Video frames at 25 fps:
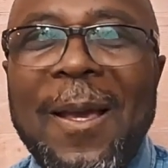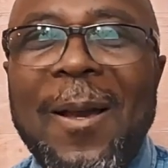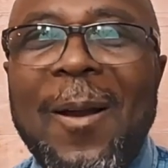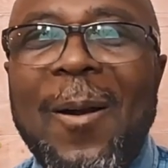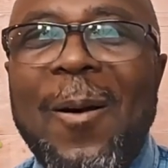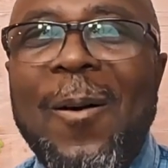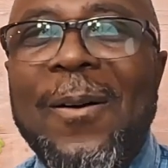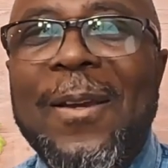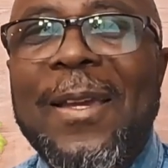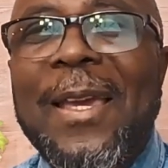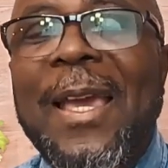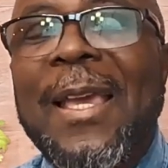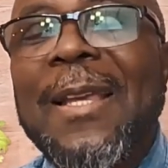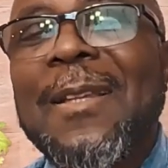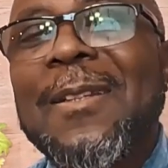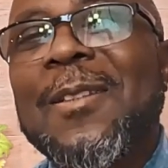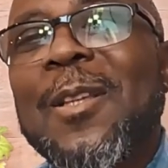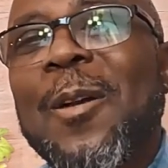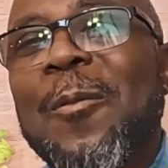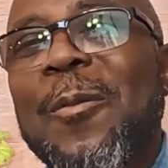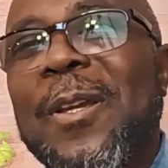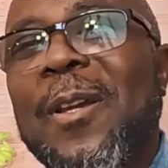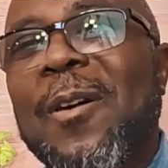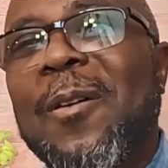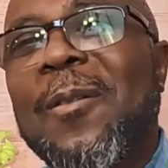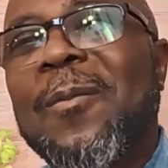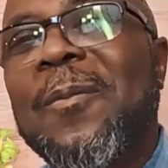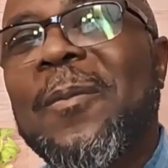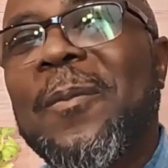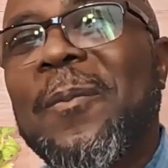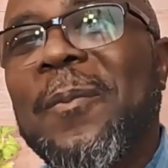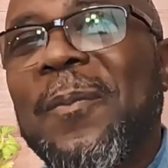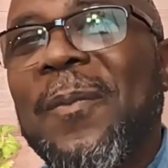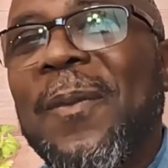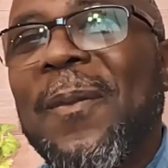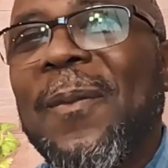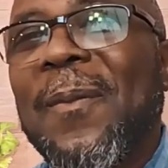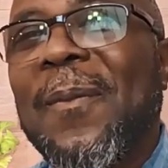Okay, so we're going
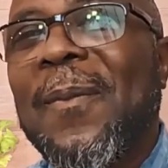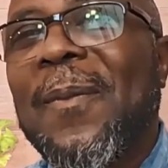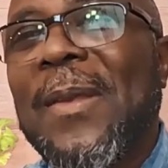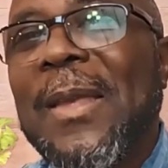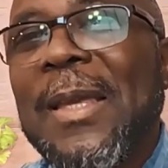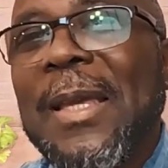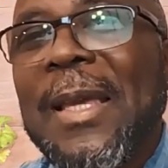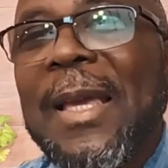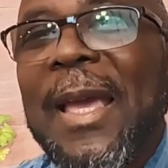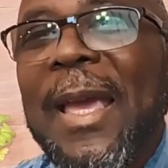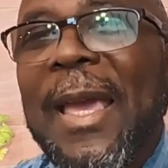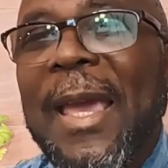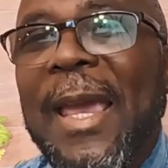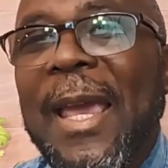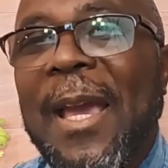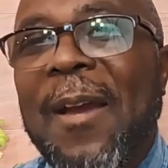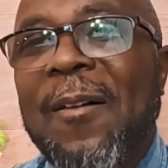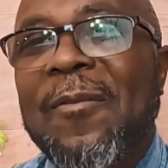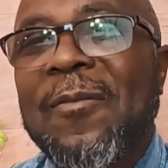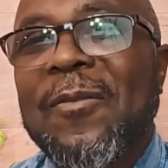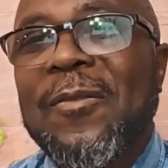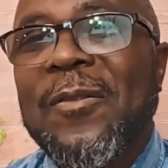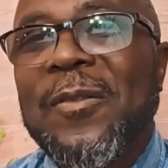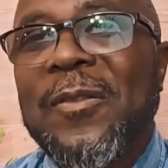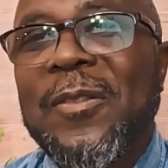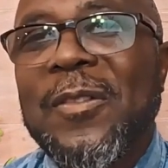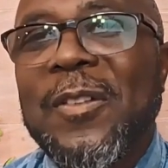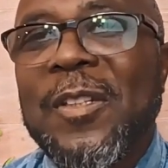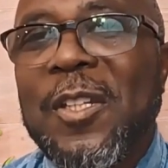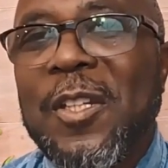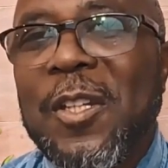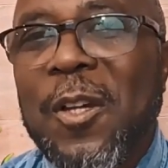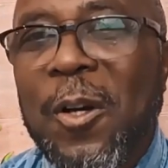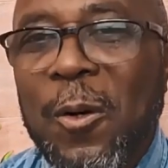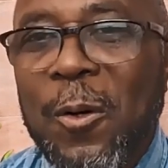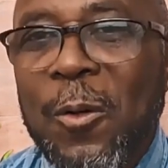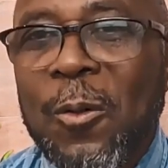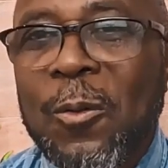to have
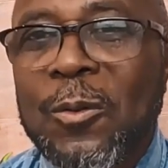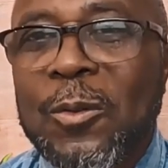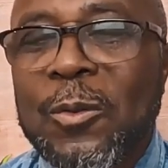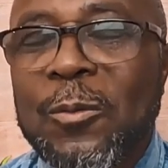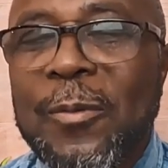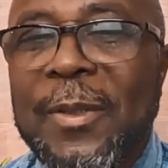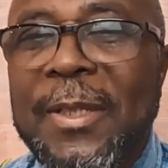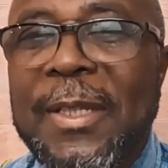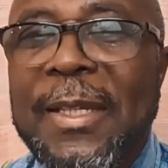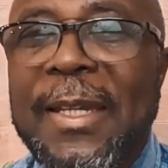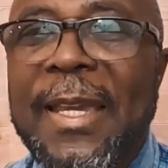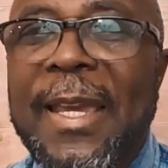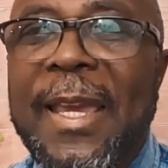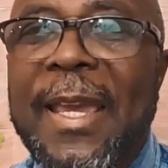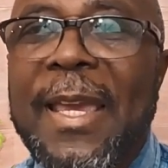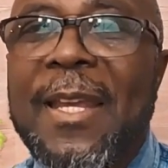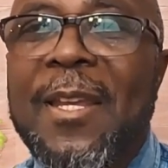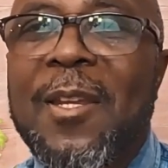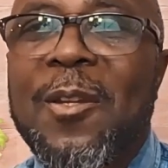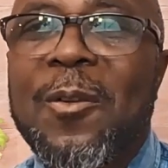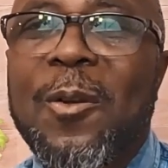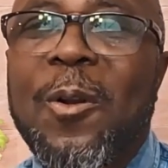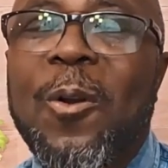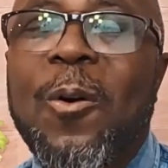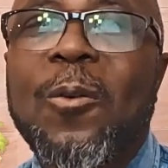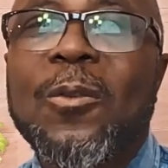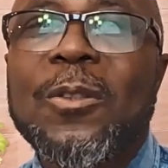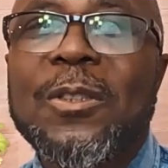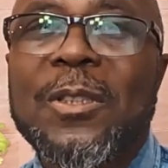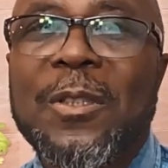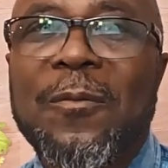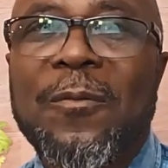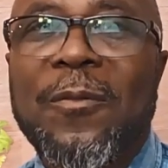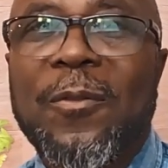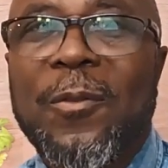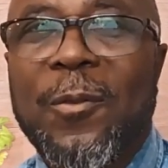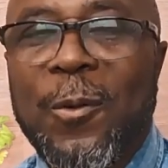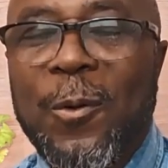those. We can do those
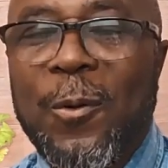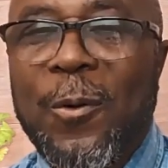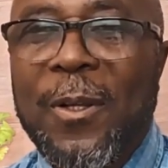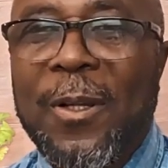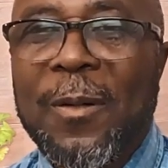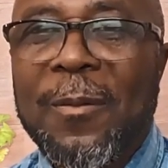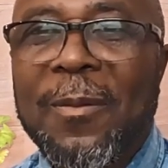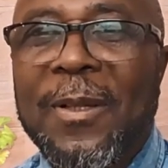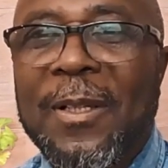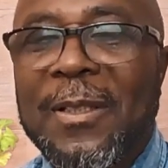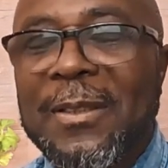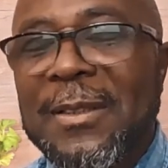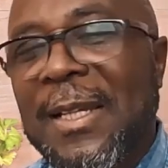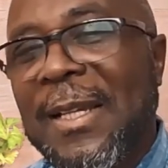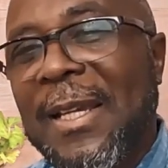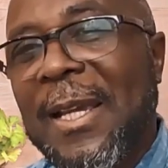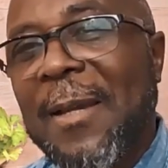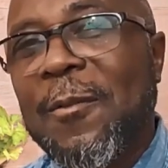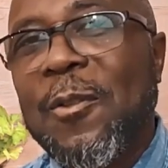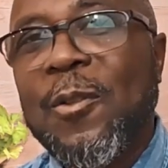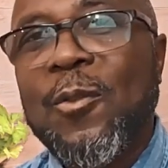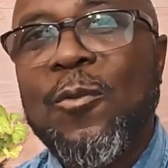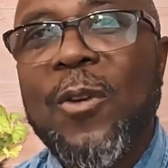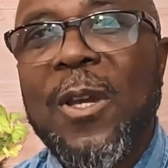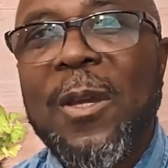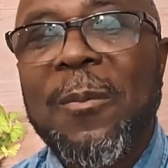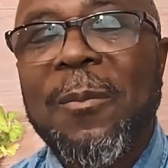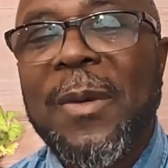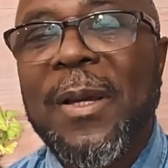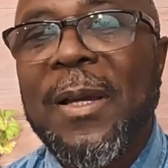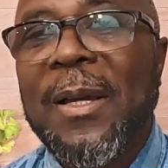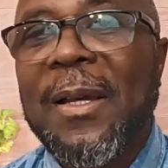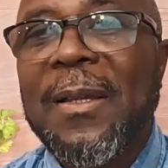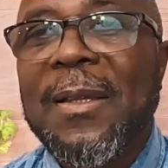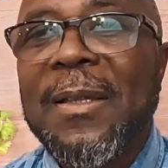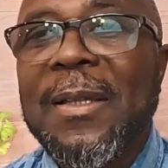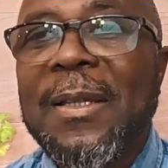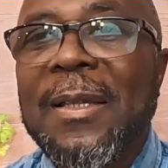in Florida because I have 2 at
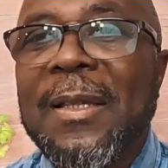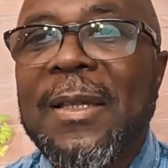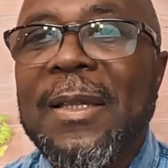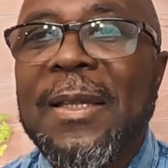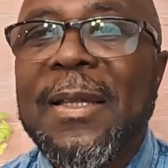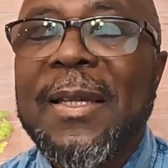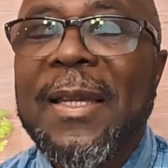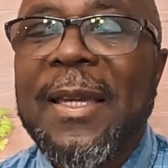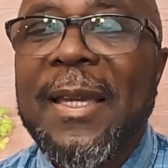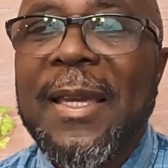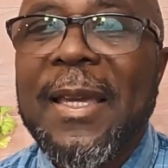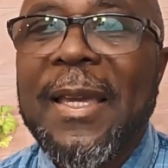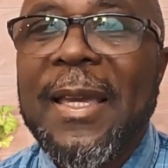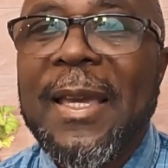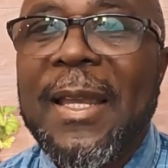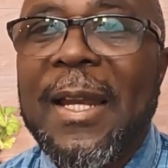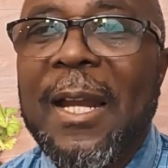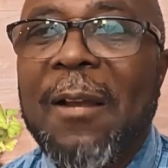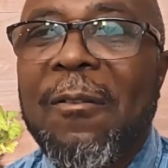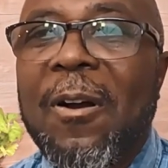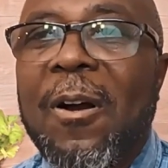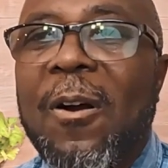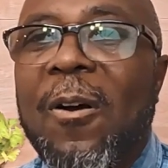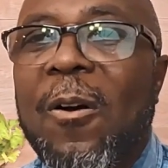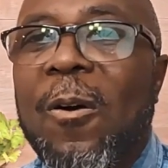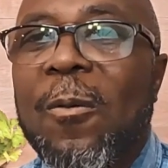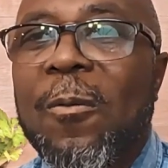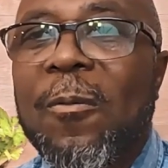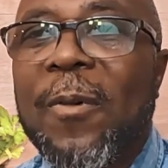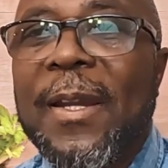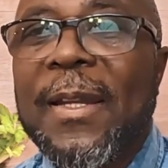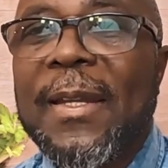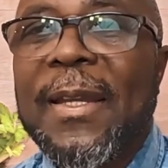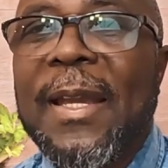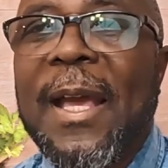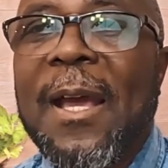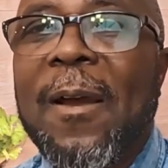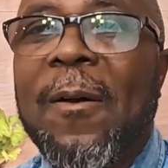our home
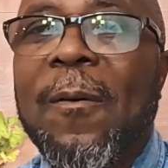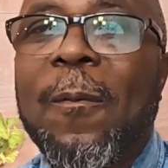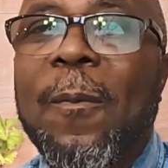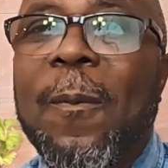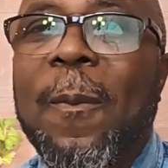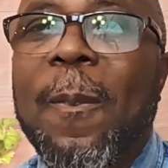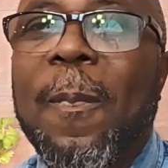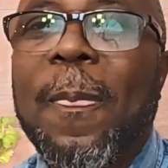right now.